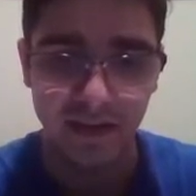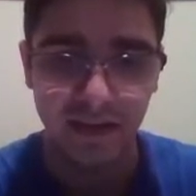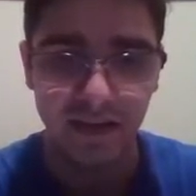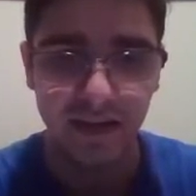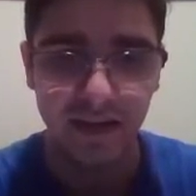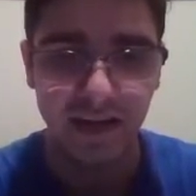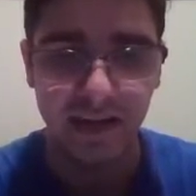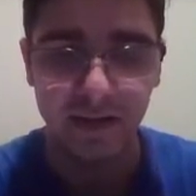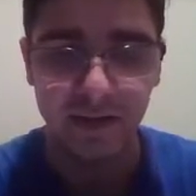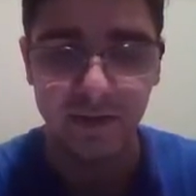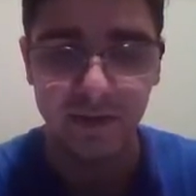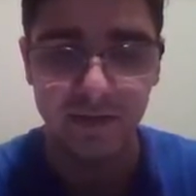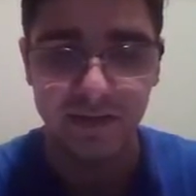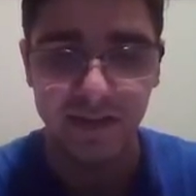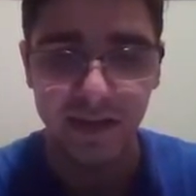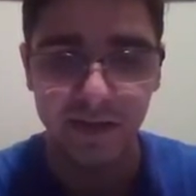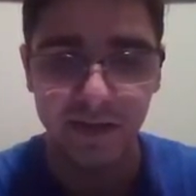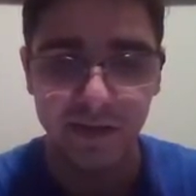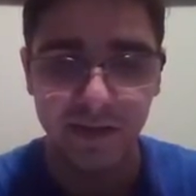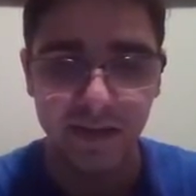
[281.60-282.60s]
I was
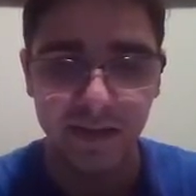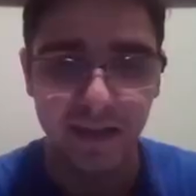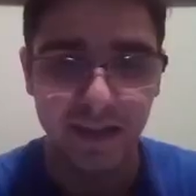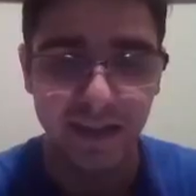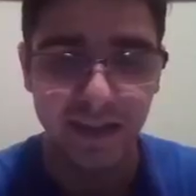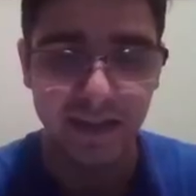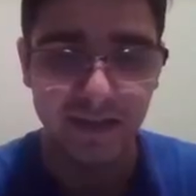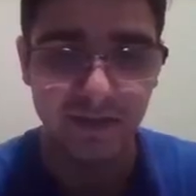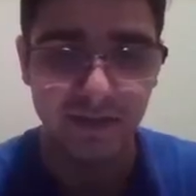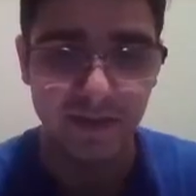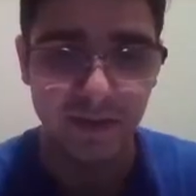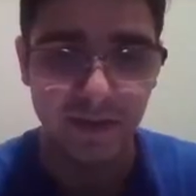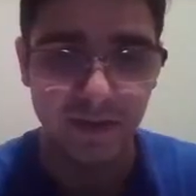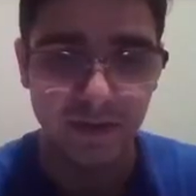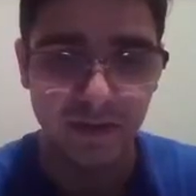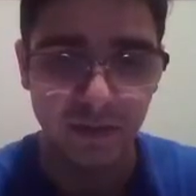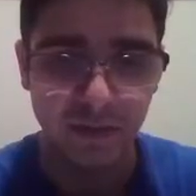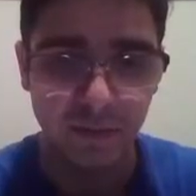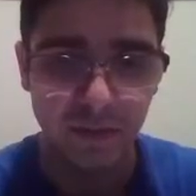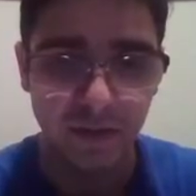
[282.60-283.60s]
calculating if there were
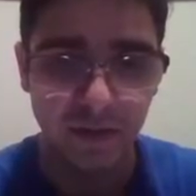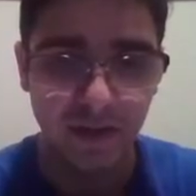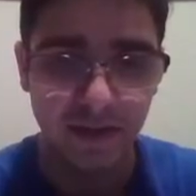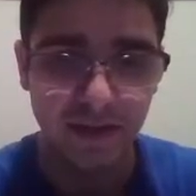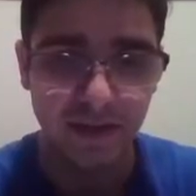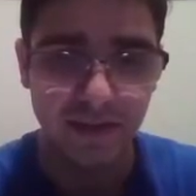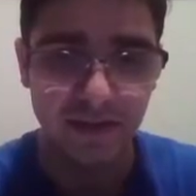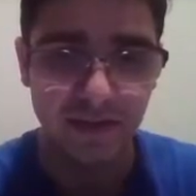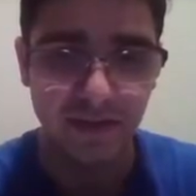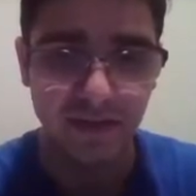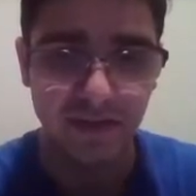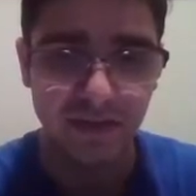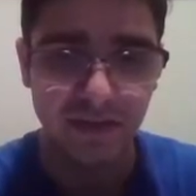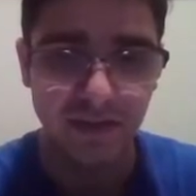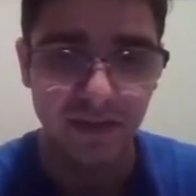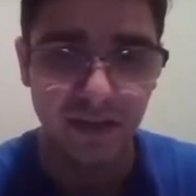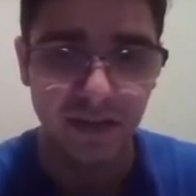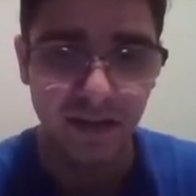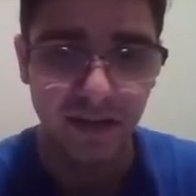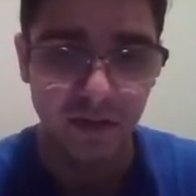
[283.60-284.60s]
some
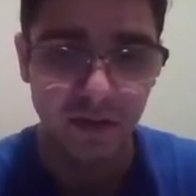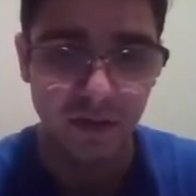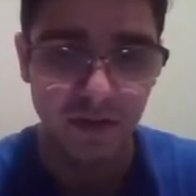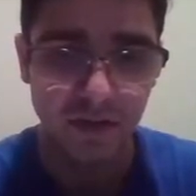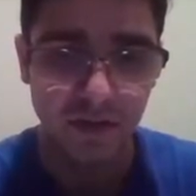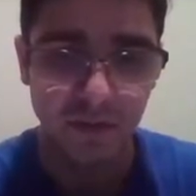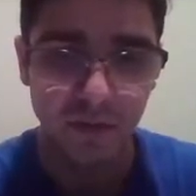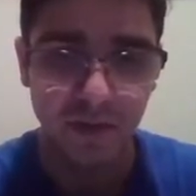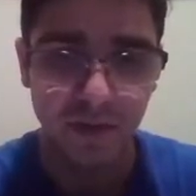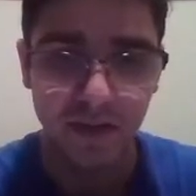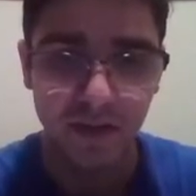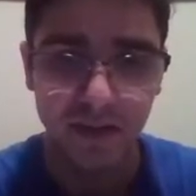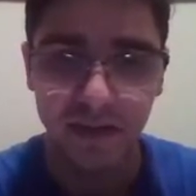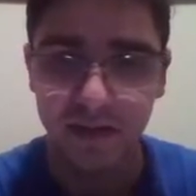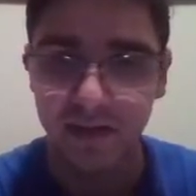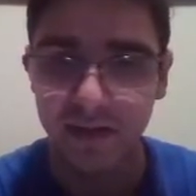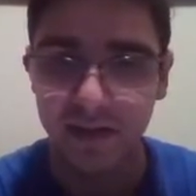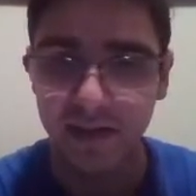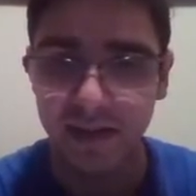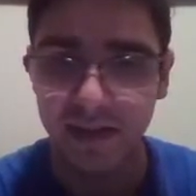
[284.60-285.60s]
lines with
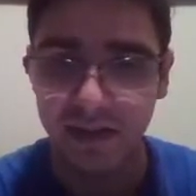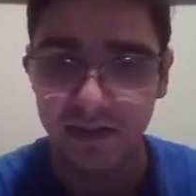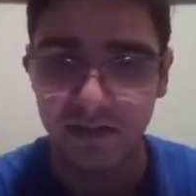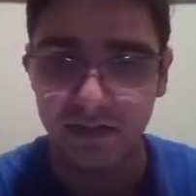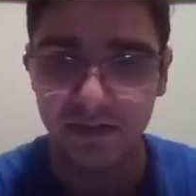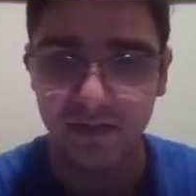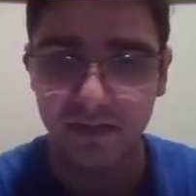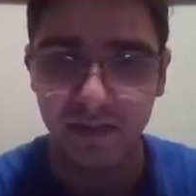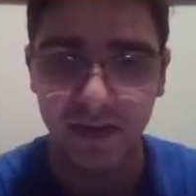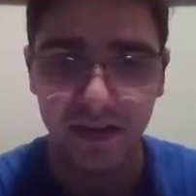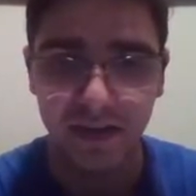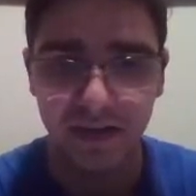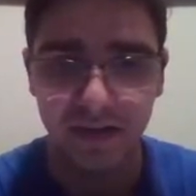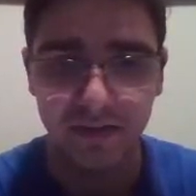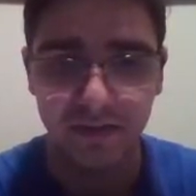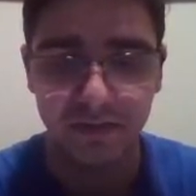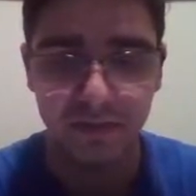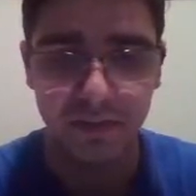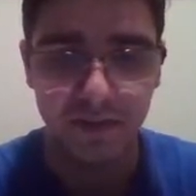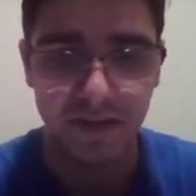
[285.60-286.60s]
queen
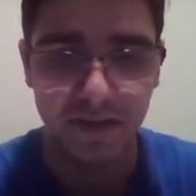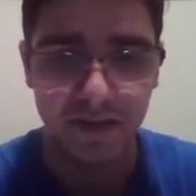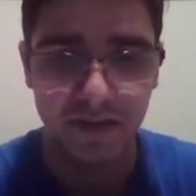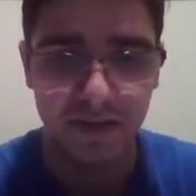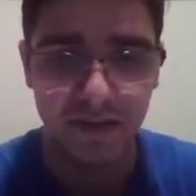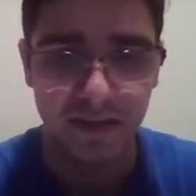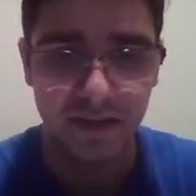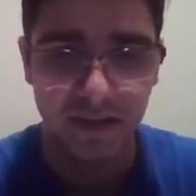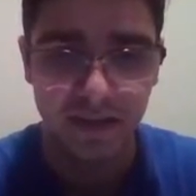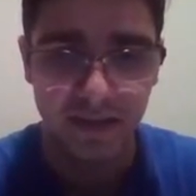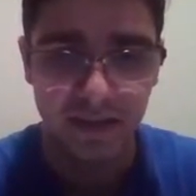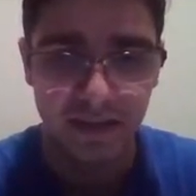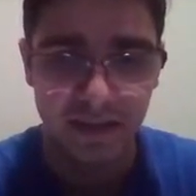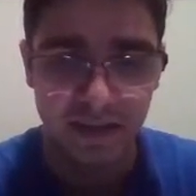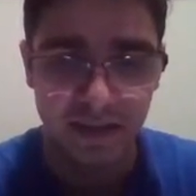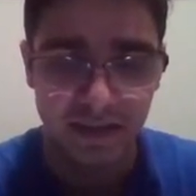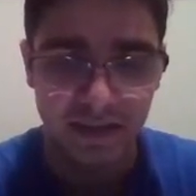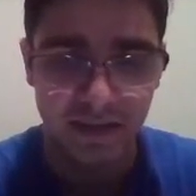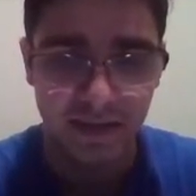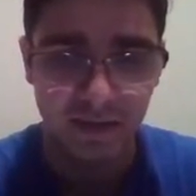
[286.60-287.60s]
h5, but
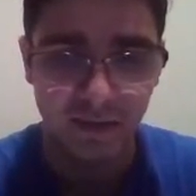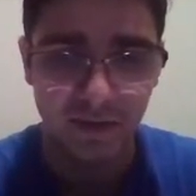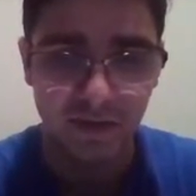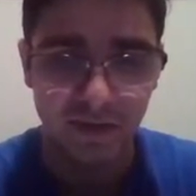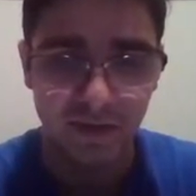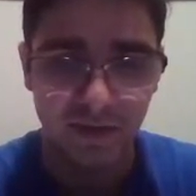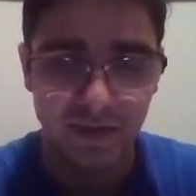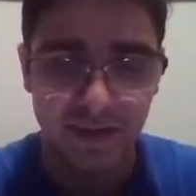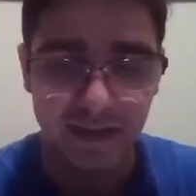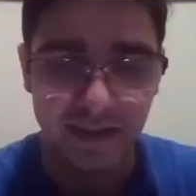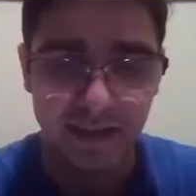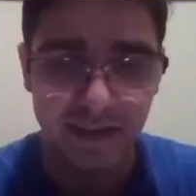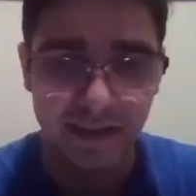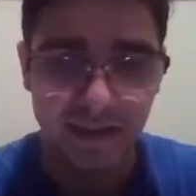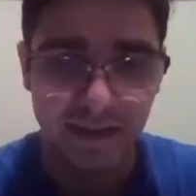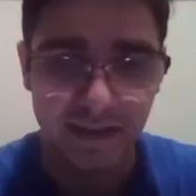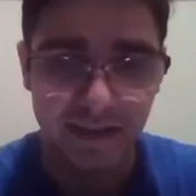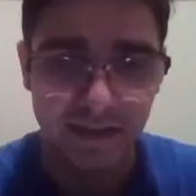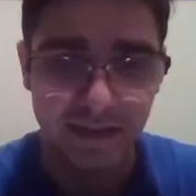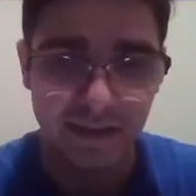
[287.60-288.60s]
there wasn't really
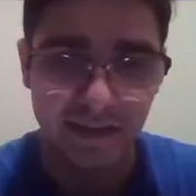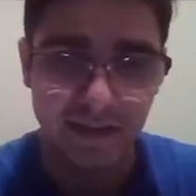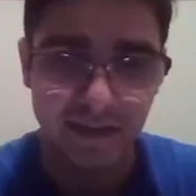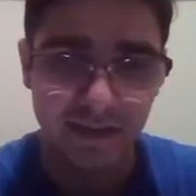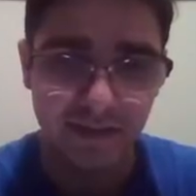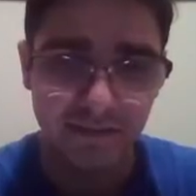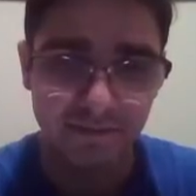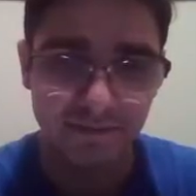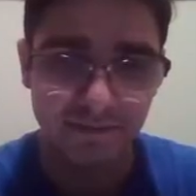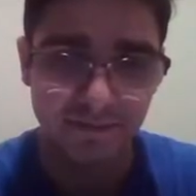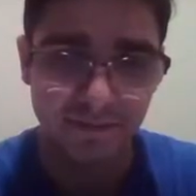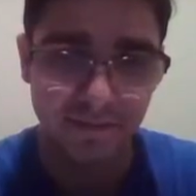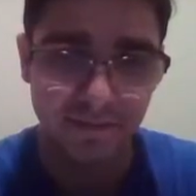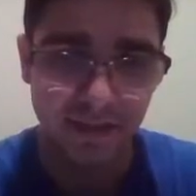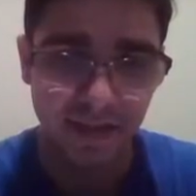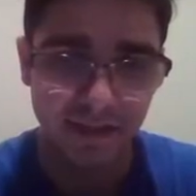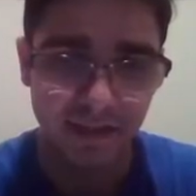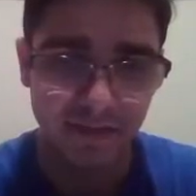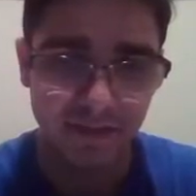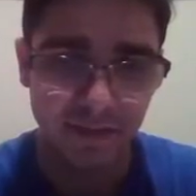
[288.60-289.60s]
anything.
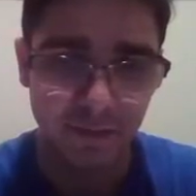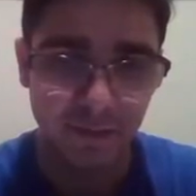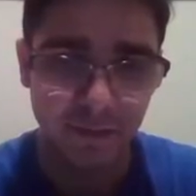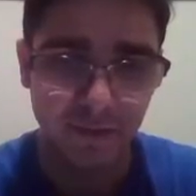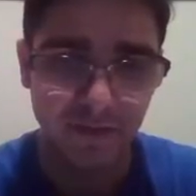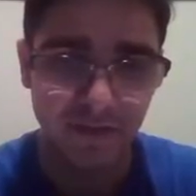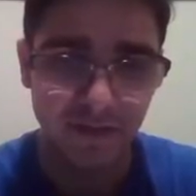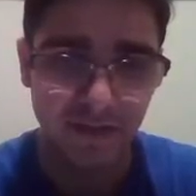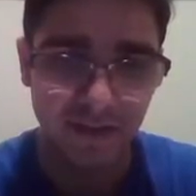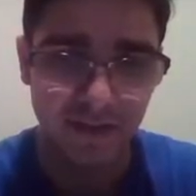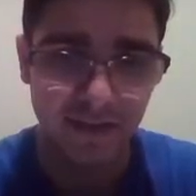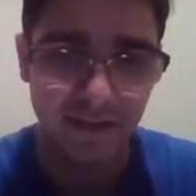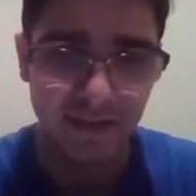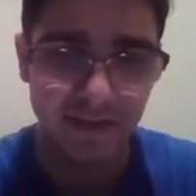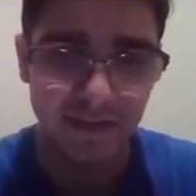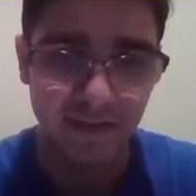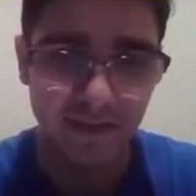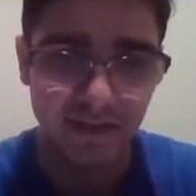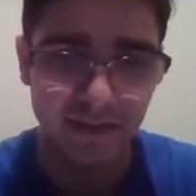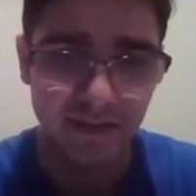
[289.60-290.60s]
After moves like
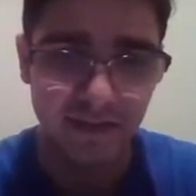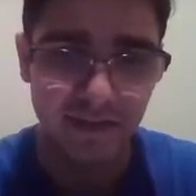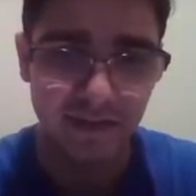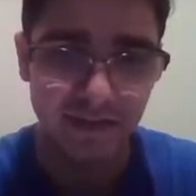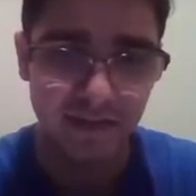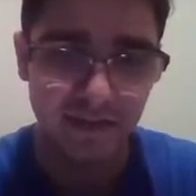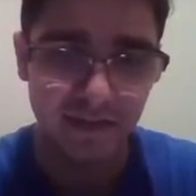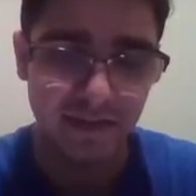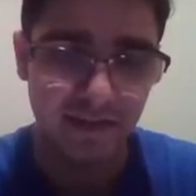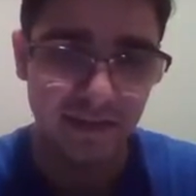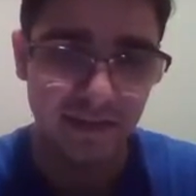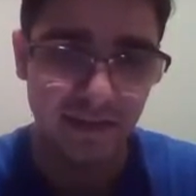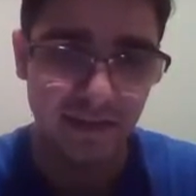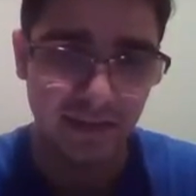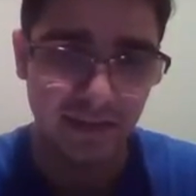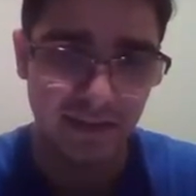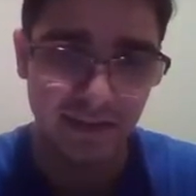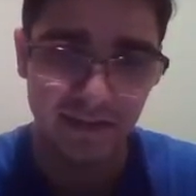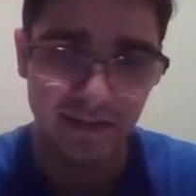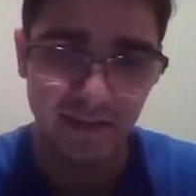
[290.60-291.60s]
this,
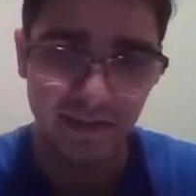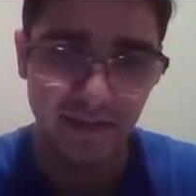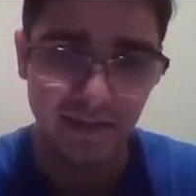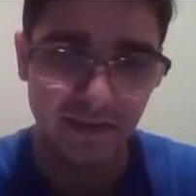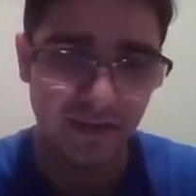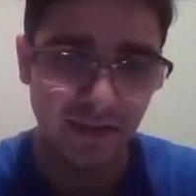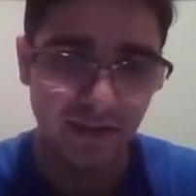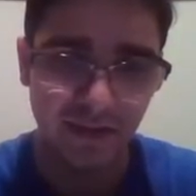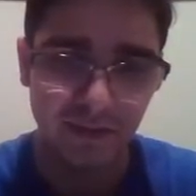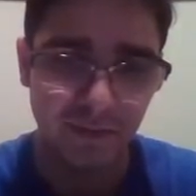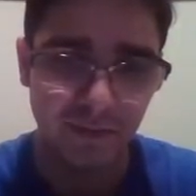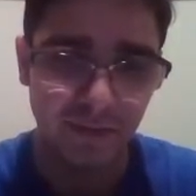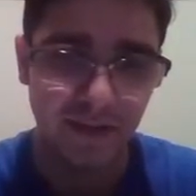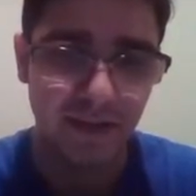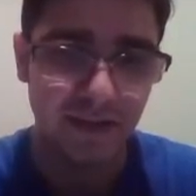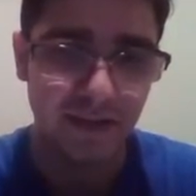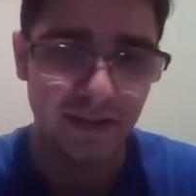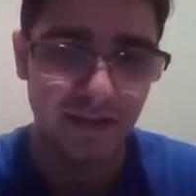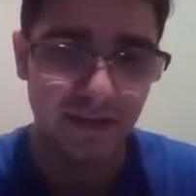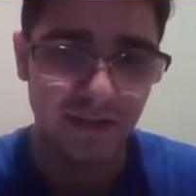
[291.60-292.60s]
there's not
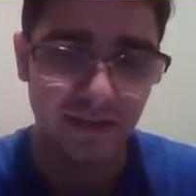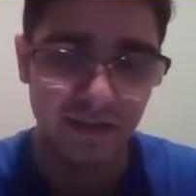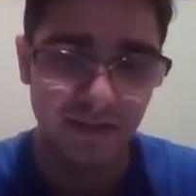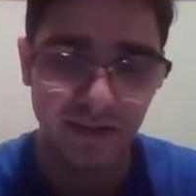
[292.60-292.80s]
much.